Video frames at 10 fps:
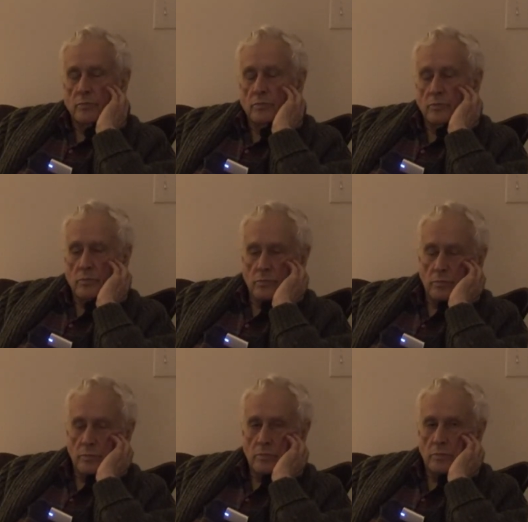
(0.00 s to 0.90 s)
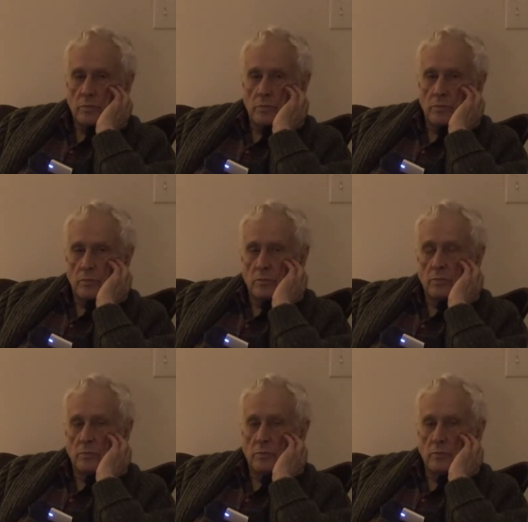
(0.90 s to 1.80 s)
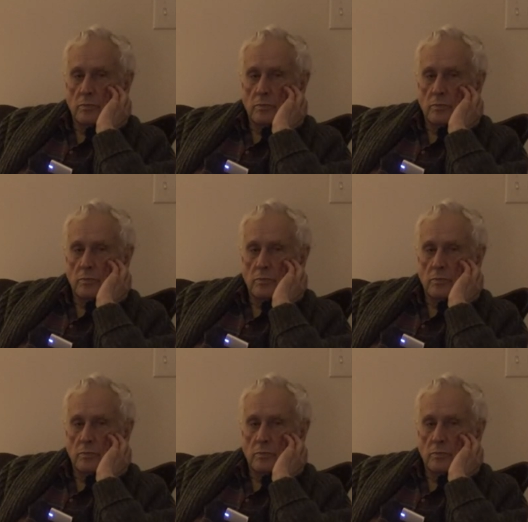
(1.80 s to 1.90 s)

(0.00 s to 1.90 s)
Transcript: (silence)